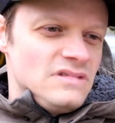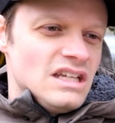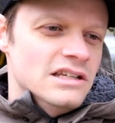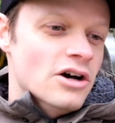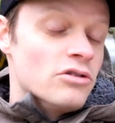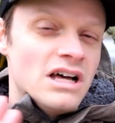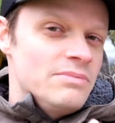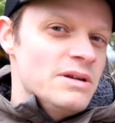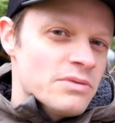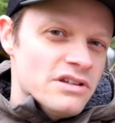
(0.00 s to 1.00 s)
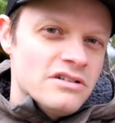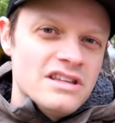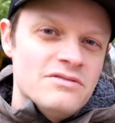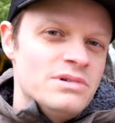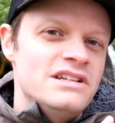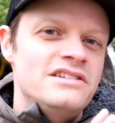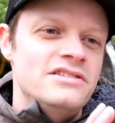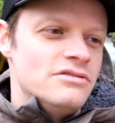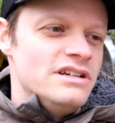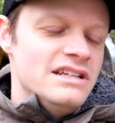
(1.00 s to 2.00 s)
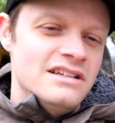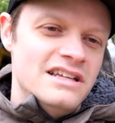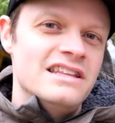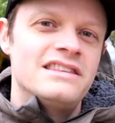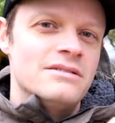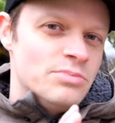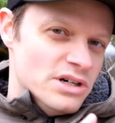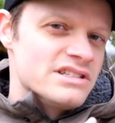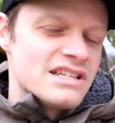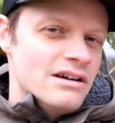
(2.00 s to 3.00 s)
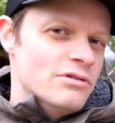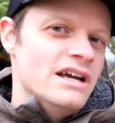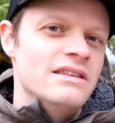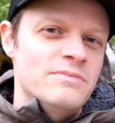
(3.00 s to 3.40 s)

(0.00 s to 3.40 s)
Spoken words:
lot of people, though, that have been doing it the bonsai way,